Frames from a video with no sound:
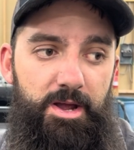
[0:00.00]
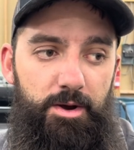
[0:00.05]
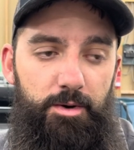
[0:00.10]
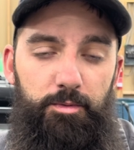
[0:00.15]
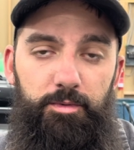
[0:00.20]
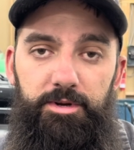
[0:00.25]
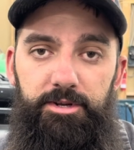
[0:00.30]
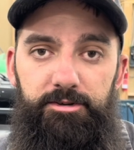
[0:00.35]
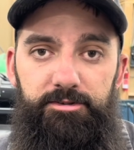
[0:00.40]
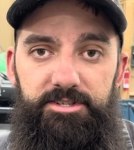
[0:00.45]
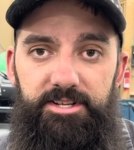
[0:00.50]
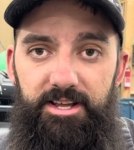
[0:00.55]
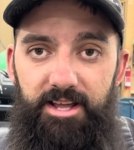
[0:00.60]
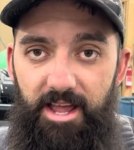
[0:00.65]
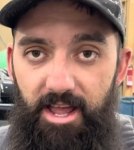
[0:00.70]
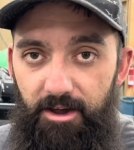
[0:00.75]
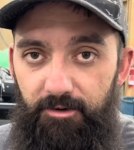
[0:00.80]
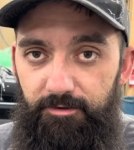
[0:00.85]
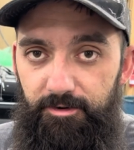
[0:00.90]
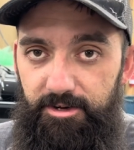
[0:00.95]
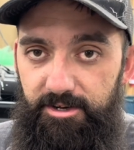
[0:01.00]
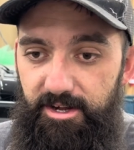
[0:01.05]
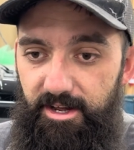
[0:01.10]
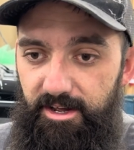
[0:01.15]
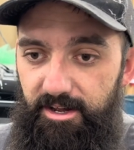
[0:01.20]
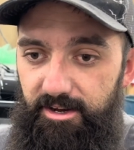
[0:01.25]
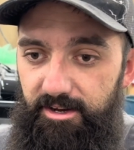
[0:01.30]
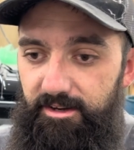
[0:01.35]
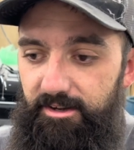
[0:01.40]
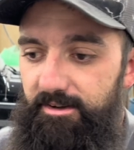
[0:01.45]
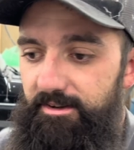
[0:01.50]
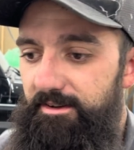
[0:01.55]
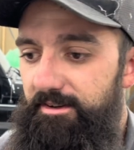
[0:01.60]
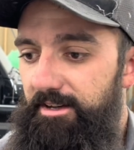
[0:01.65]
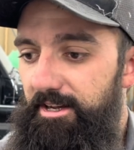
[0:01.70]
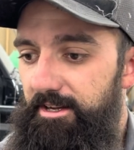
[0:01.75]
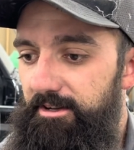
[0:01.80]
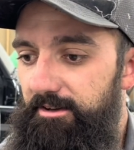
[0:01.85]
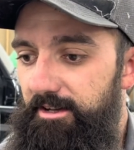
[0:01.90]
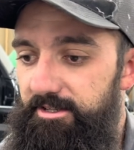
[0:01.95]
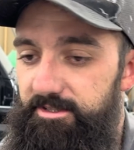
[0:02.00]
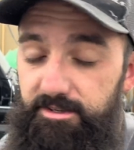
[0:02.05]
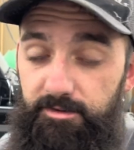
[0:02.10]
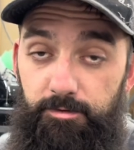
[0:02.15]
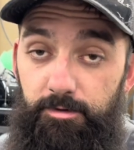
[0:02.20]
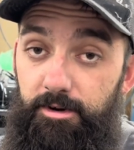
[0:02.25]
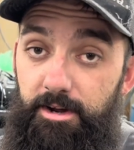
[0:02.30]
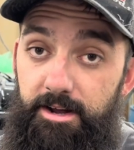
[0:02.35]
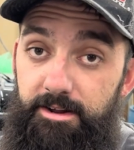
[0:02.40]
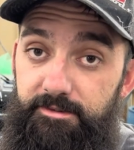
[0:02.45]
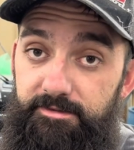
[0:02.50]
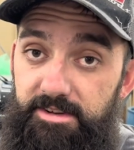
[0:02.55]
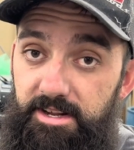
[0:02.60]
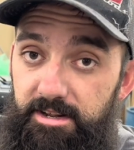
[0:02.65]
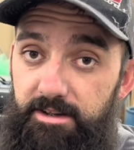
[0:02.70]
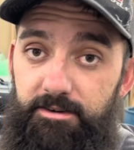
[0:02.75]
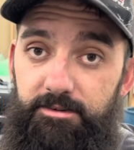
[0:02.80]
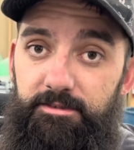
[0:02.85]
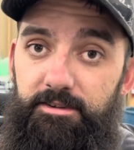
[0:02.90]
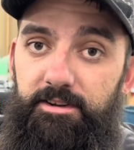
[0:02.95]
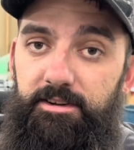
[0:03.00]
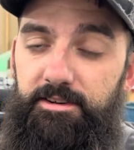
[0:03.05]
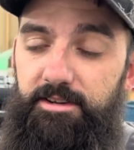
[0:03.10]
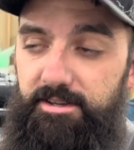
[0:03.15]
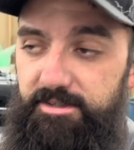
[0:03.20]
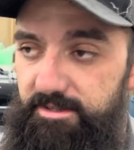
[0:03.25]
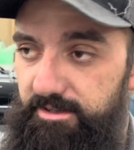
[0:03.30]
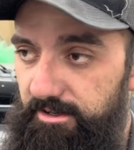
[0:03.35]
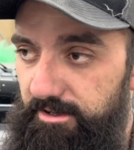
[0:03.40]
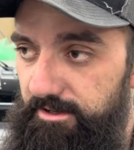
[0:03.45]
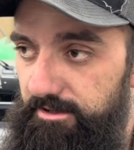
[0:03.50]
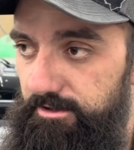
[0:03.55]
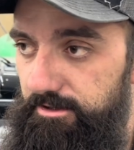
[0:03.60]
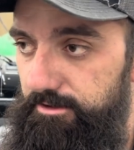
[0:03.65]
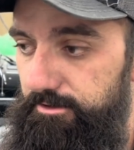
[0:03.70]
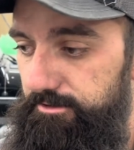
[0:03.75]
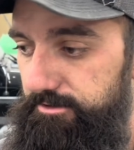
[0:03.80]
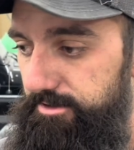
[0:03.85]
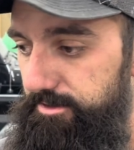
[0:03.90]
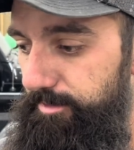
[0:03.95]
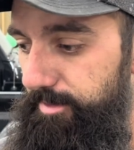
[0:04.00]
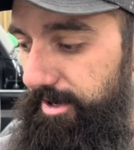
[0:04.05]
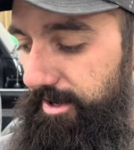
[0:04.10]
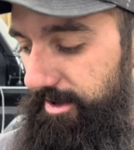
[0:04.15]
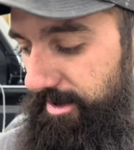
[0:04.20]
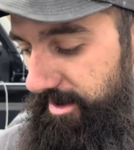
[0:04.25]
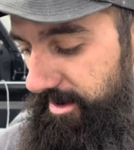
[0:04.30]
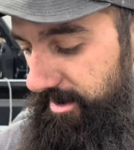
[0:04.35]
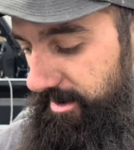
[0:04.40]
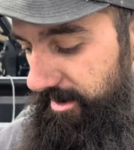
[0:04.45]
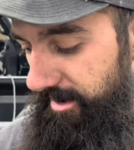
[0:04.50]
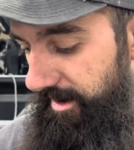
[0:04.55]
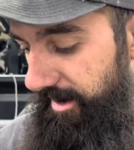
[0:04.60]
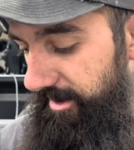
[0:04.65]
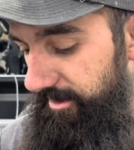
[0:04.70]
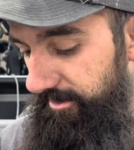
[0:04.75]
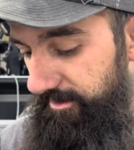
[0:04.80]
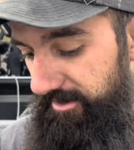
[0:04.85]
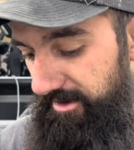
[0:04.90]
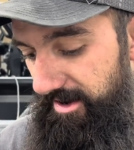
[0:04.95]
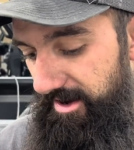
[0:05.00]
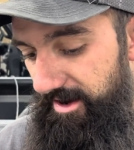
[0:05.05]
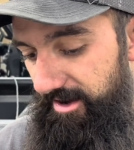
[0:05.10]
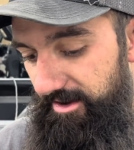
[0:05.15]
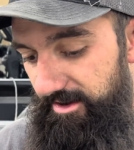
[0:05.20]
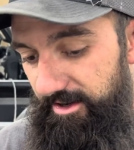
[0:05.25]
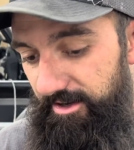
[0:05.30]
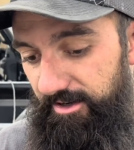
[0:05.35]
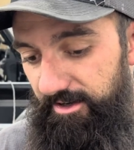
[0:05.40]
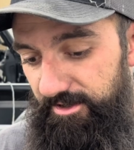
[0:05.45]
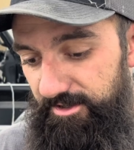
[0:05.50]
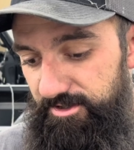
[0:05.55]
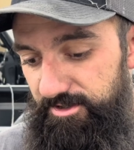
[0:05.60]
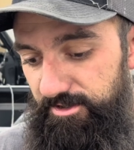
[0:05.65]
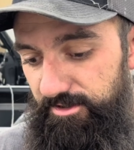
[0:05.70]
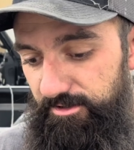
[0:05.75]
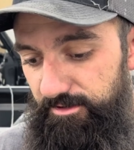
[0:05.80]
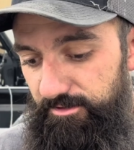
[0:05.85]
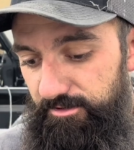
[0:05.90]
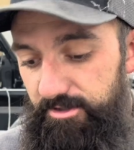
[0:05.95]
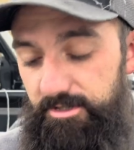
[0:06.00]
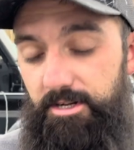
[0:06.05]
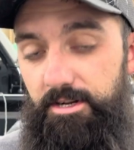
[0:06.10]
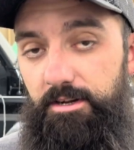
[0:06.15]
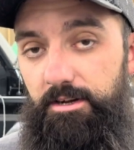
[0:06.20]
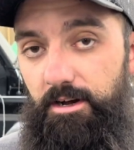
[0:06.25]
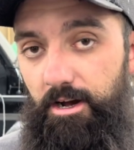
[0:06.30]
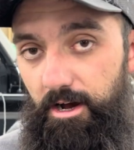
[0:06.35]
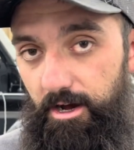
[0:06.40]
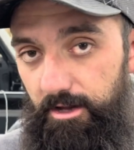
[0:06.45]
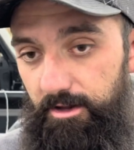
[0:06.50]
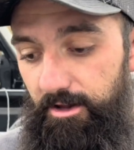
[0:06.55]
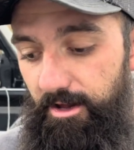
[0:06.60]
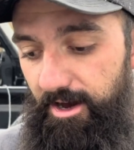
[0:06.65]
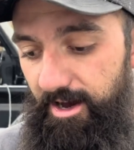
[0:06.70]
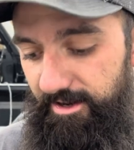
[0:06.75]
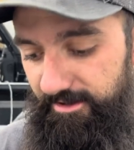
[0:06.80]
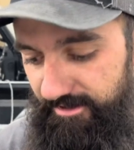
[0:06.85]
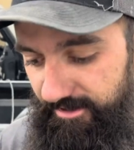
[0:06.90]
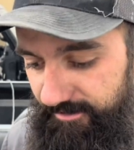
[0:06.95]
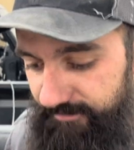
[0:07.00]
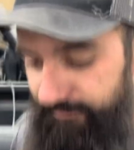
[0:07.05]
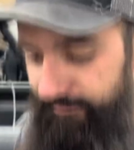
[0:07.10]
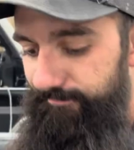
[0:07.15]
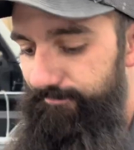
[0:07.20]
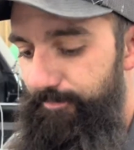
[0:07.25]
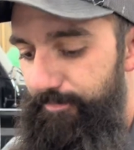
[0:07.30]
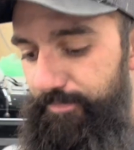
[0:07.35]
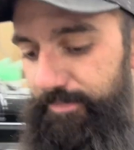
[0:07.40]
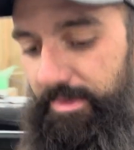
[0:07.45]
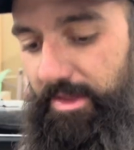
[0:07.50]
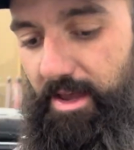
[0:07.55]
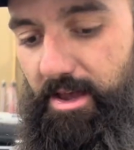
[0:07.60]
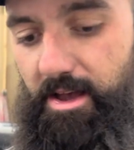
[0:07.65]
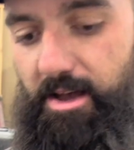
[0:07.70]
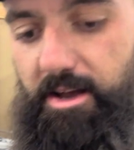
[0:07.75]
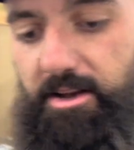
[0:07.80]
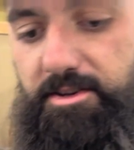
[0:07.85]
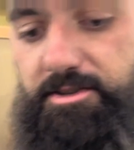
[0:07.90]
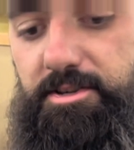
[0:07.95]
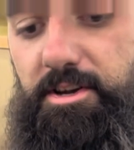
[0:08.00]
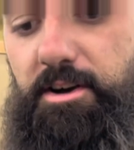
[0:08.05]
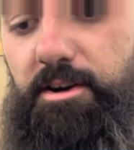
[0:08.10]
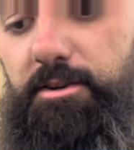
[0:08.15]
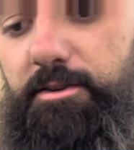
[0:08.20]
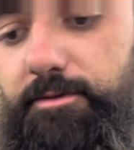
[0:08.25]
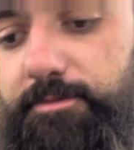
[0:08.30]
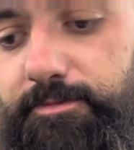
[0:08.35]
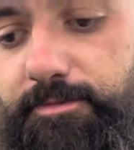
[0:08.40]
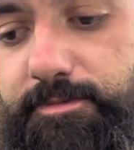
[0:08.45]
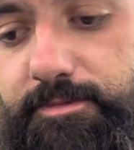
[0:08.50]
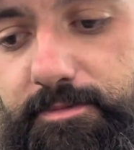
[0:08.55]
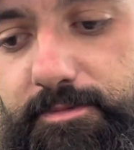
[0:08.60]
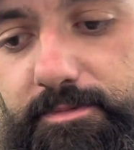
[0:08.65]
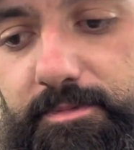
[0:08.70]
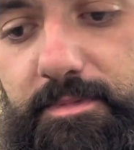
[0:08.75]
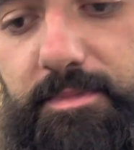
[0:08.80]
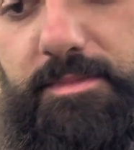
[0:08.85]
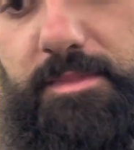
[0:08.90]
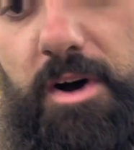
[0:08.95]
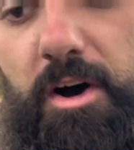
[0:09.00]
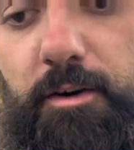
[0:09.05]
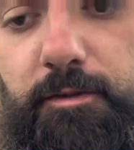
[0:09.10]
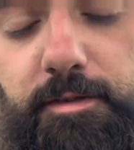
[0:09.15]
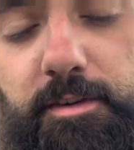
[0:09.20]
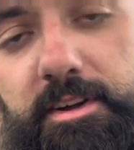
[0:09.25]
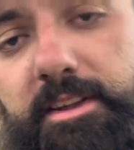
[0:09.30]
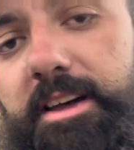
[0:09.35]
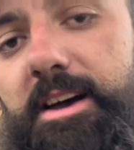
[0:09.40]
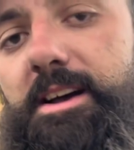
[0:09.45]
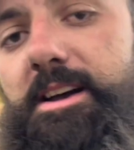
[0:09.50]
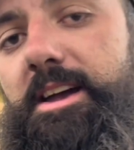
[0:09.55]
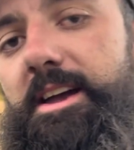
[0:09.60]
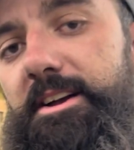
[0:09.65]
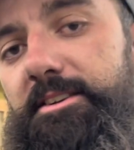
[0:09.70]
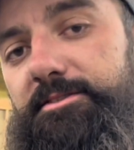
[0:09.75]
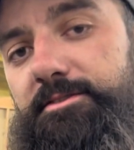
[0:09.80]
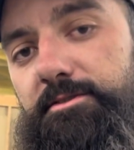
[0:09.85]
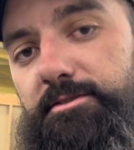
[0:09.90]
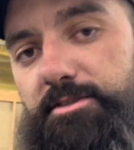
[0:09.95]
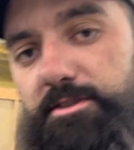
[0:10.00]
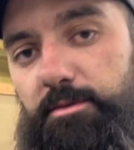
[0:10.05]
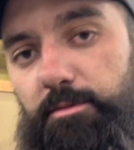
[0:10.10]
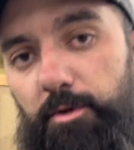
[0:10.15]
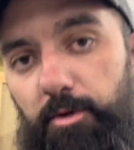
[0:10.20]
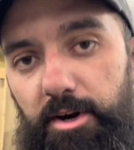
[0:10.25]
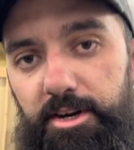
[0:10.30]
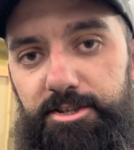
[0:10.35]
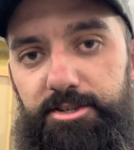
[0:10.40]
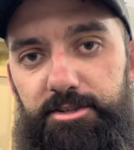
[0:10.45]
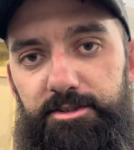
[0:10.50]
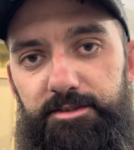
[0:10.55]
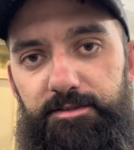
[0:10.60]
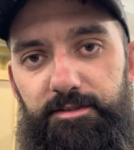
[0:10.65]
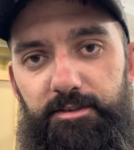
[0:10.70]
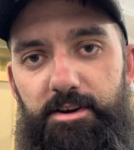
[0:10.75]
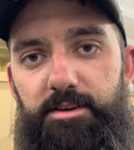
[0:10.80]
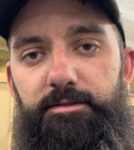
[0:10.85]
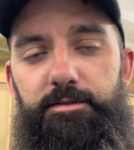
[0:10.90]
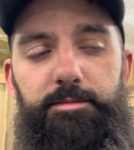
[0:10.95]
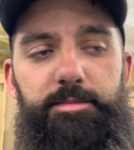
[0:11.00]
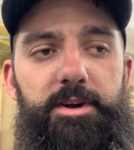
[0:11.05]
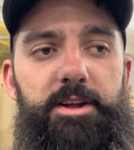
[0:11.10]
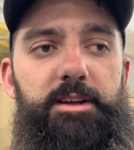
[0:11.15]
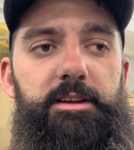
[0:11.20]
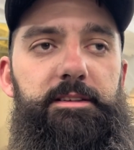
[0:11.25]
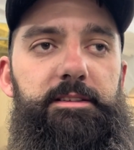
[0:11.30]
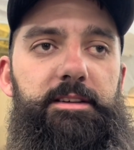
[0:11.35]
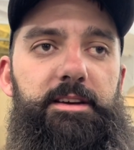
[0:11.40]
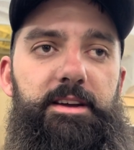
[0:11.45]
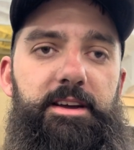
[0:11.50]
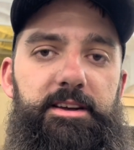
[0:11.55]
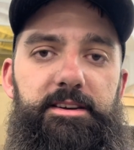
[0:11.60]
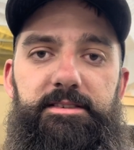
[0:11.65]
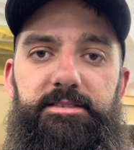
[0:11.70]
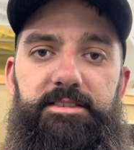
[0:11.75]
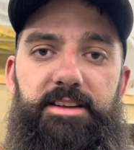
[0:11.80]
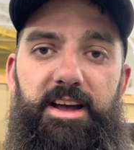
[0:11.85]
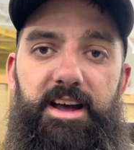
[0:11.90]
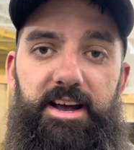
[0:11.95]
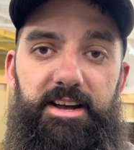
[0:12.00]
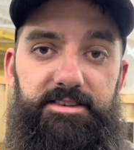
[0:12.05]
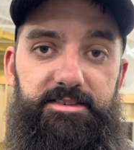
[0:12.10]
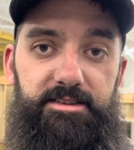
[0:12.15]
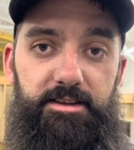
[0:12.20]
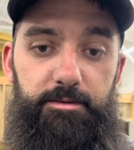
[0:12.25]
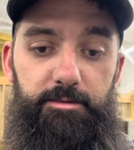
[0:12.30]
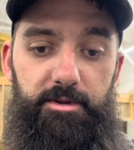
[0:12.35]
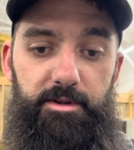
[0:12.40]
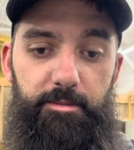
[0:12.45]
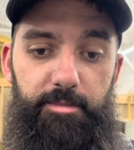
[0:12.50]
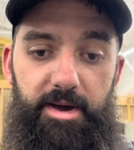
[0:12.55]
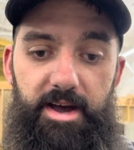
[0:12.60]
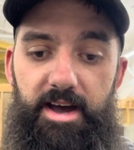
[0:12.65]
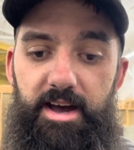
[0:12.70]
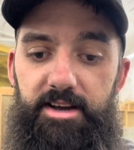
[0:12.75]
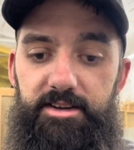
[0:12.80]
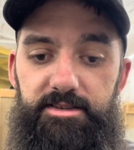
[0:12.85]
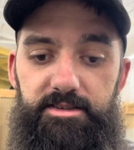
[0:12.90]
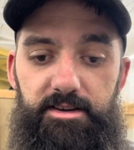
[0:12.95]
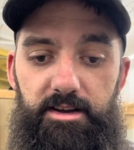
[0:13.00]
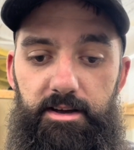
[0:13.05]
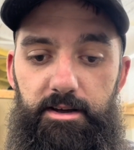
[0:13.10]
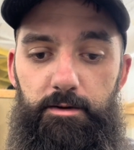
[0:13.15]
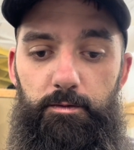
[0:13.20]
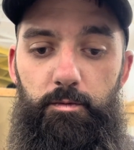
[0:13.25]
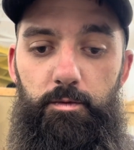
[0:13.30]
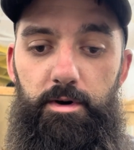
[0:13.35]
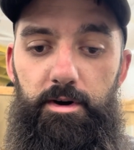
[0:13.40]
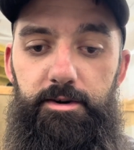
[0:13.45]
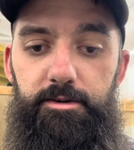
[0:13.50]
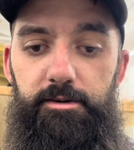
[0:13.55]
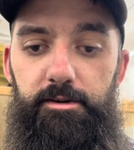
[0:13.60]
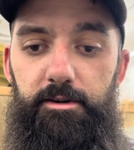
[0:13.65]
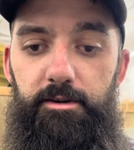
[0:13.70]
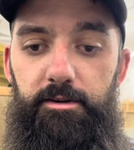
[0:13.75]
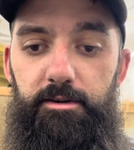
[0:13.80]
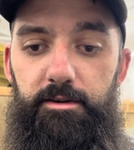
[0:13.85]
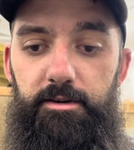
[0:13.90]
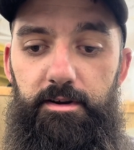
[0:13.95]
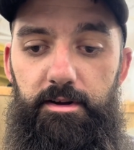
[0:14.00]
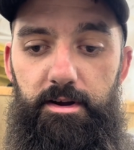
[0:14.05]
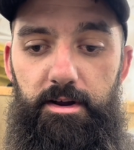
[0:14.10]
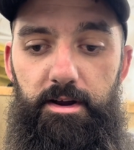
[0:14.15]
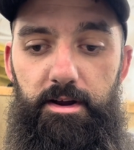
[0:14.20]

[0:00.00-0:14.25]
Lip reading: We use it every day, unless if we're out of town, then it doesn't get used. But other than that, it gets used a lot. So hopefully that answers some questions for everybody that has asked them in the past and wondered